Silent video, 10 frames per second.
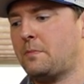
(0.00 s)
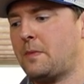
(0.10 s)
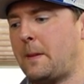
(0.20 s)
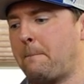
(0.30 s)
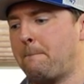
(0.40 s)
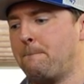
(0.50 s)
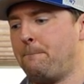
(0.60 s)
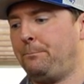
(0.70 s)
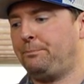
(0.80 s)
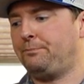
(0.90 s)

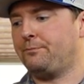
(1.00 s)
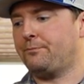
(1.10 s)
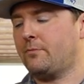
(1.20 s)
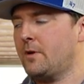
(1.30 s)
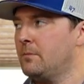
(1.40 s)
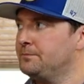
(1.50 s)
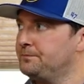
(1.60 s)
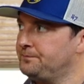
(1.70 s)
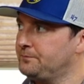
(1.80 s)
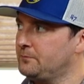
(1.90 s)

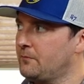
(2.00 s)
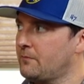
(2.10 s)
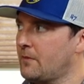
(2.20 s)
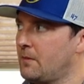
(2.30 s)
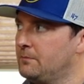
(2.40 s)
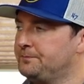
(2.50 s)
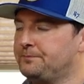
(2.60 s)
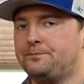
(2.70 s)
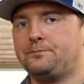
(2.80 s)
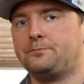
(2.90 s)

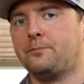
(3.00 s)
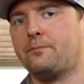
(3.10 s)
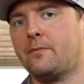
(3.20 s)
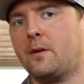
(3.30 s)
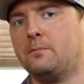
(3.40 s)
(silent)